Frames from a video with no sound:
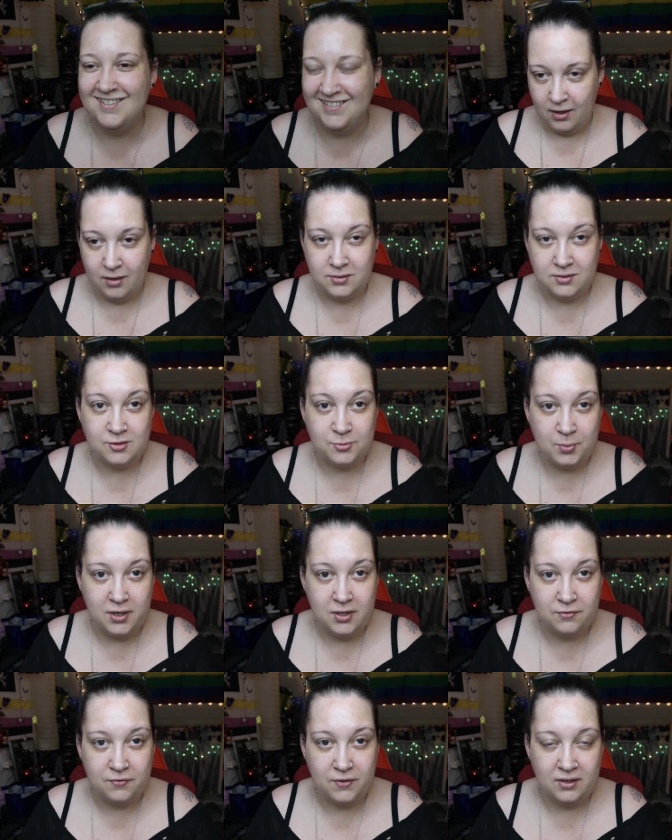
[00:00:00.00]
Despite
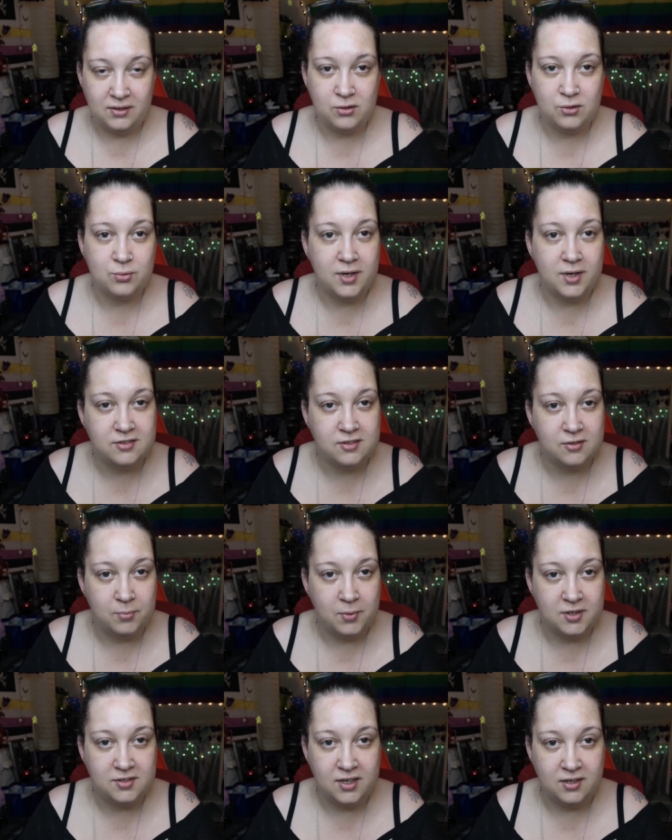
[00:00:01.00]
the fact that the rest of
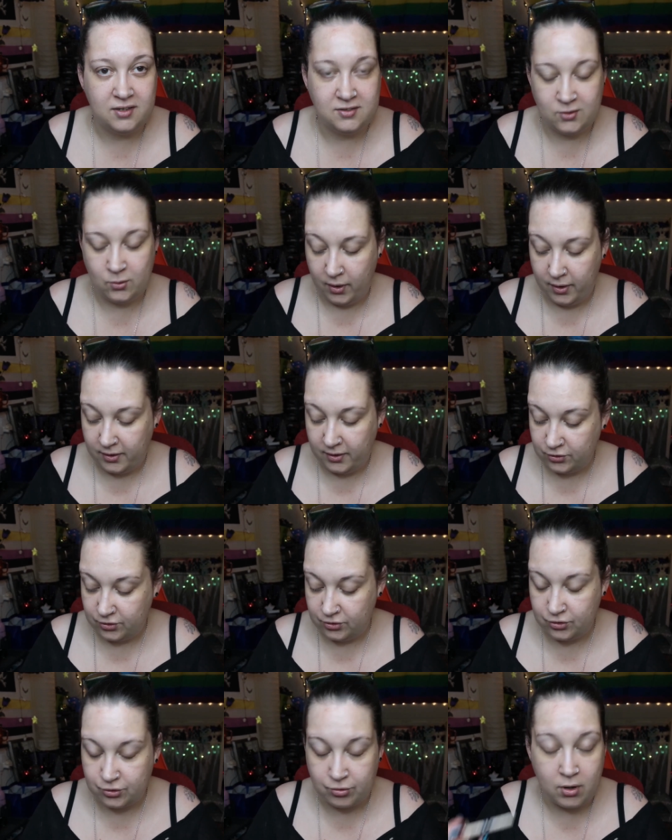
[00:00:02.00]
my skin is quite
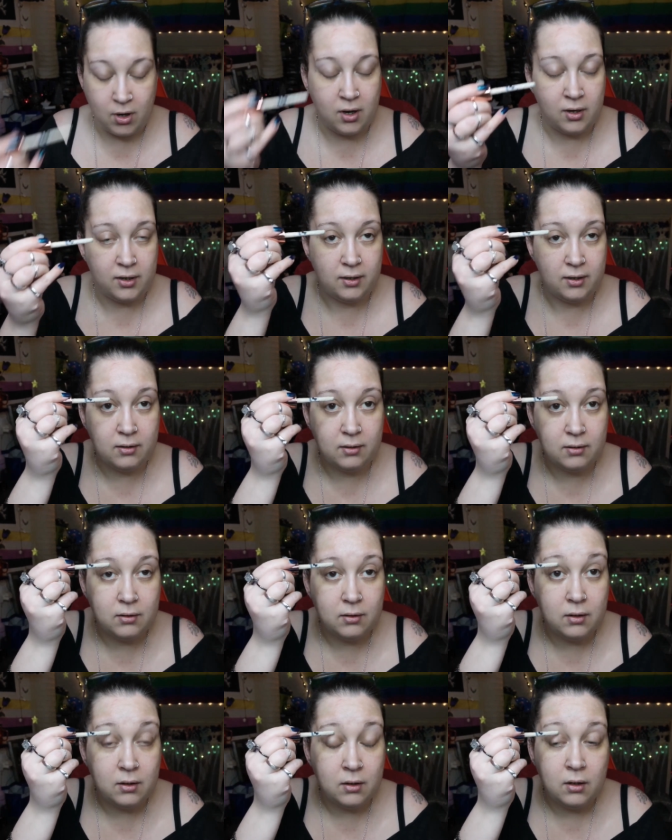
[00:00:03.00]
dry,
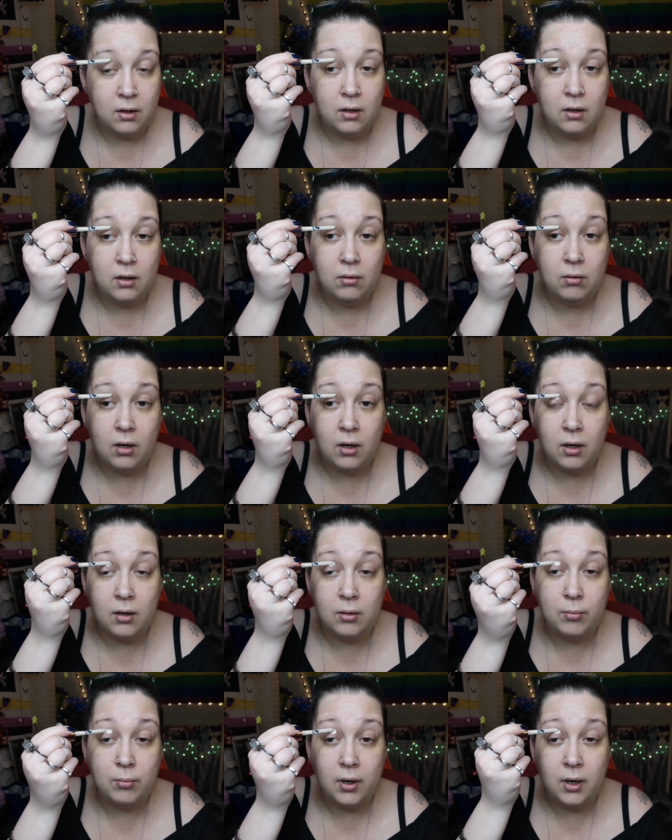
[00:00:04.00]

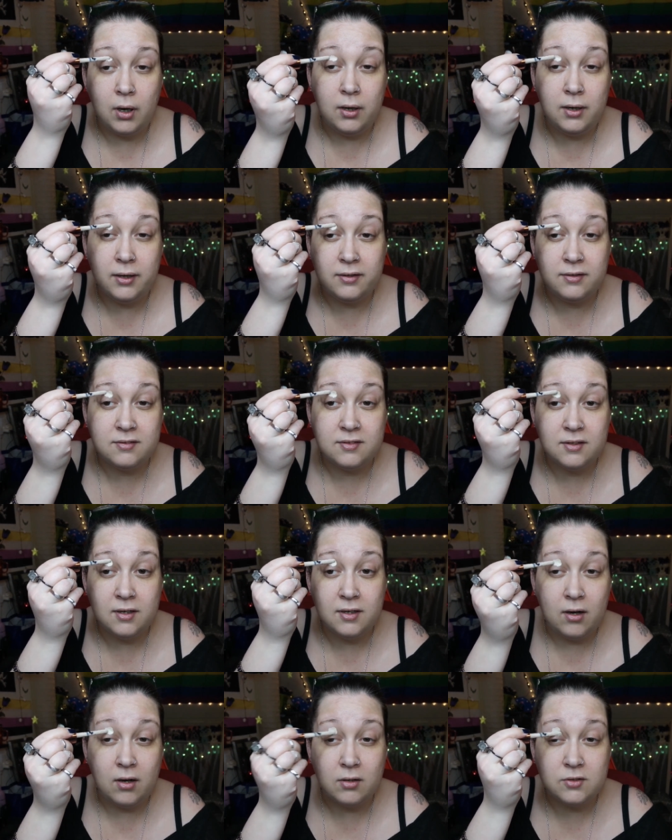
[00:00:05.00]
my eyelids
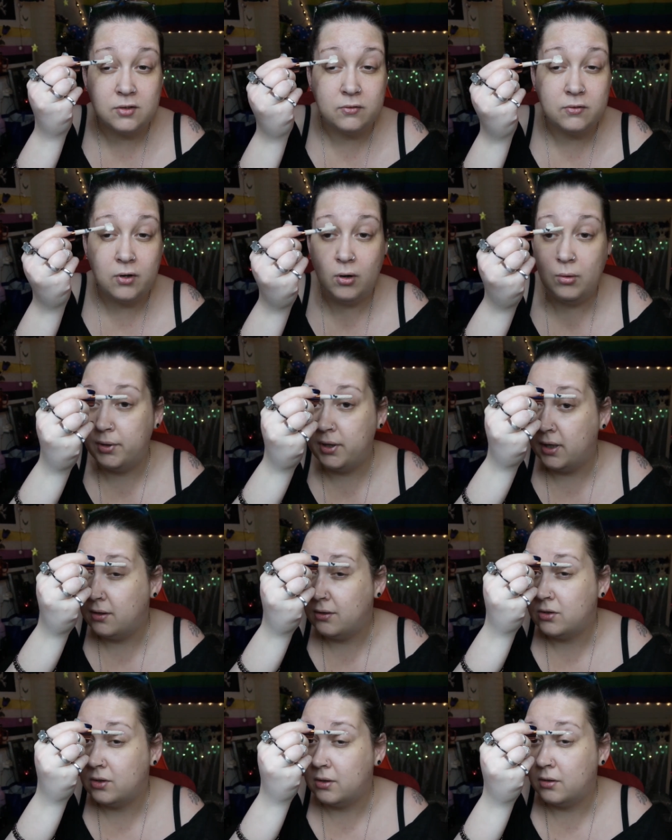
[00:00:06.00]
are sort of
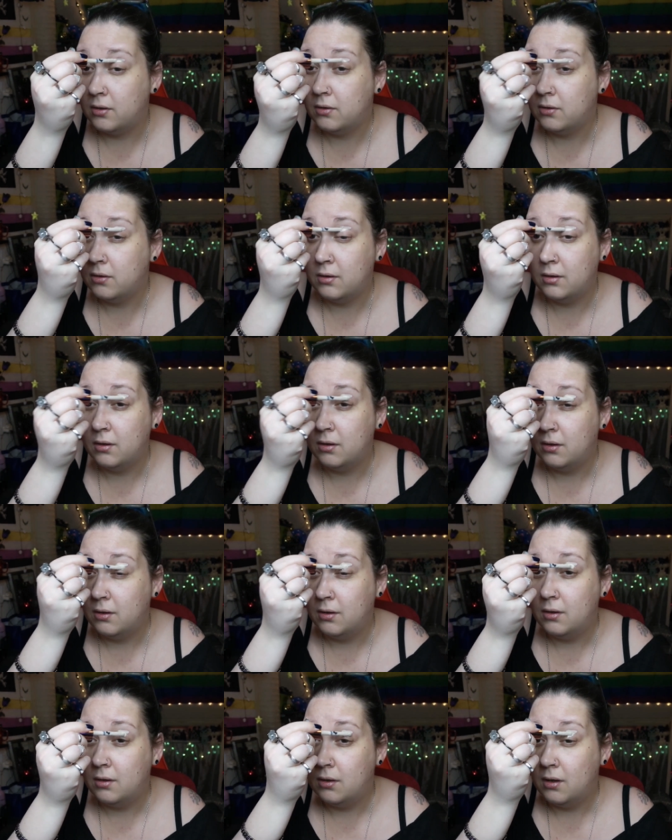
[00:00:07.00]
combination,
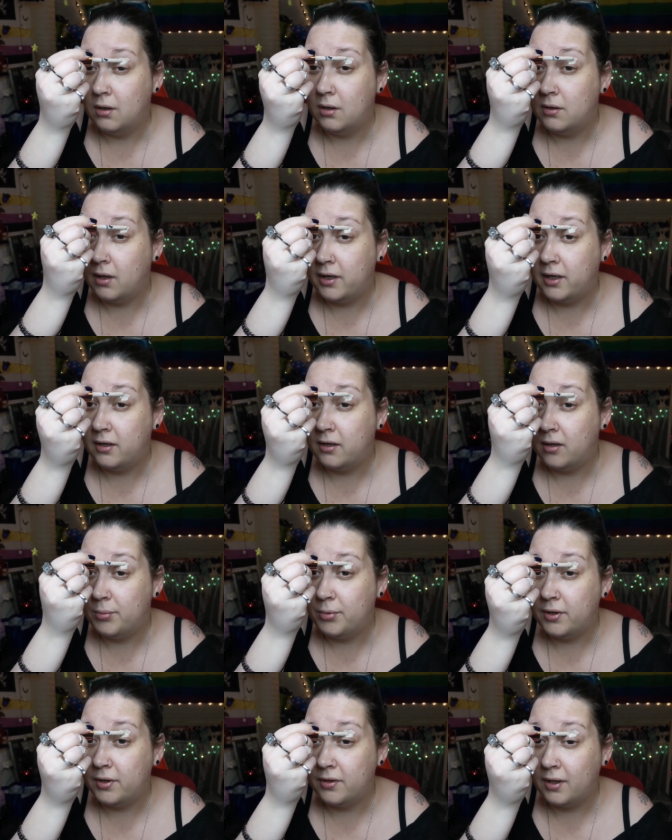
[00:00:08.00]
and I end up
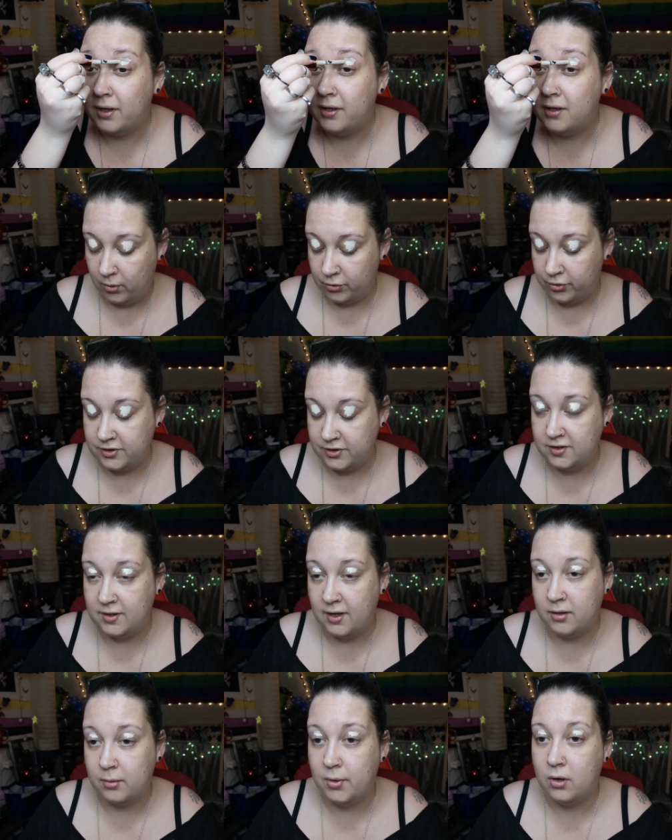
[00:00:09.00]
with like greasy
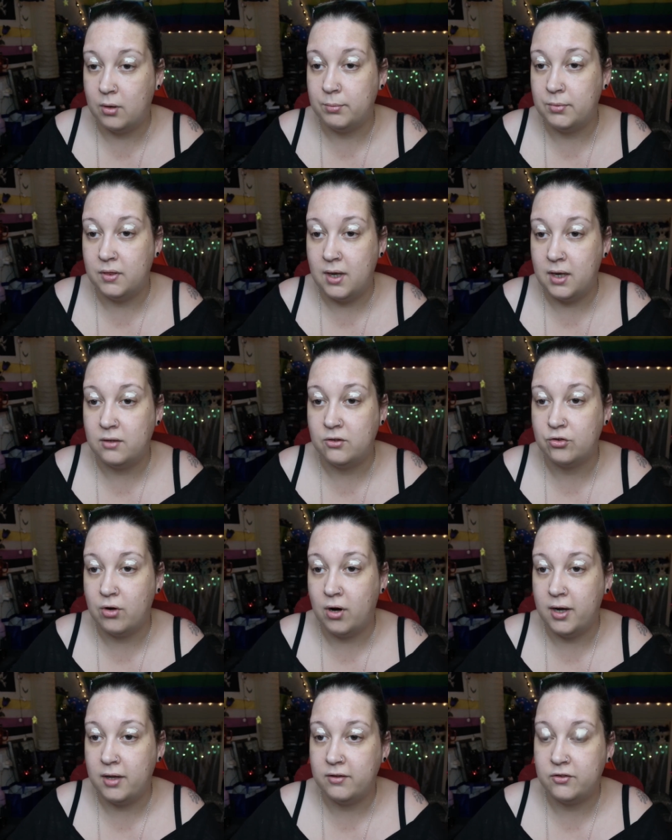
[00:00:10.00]
down the bottom and then
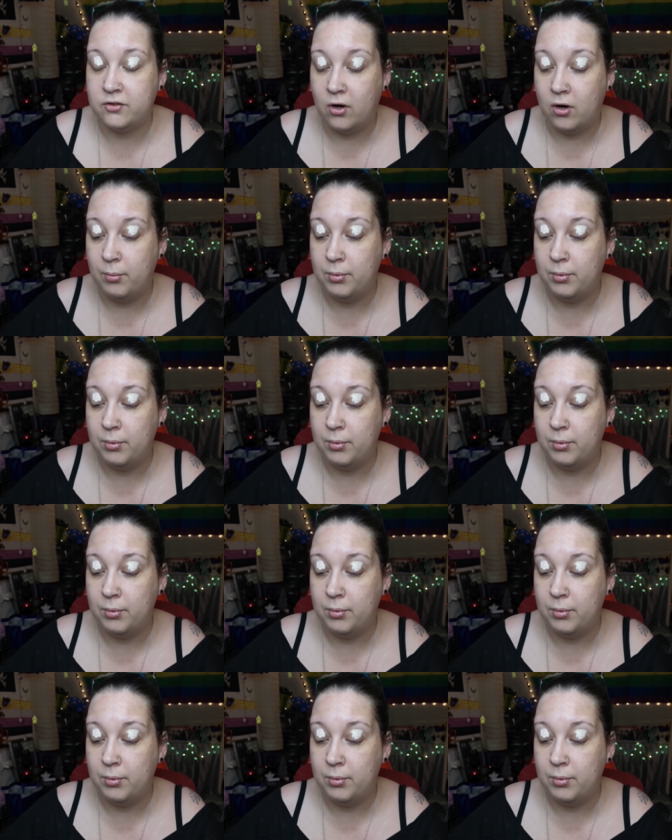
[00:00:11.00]
dry at the top.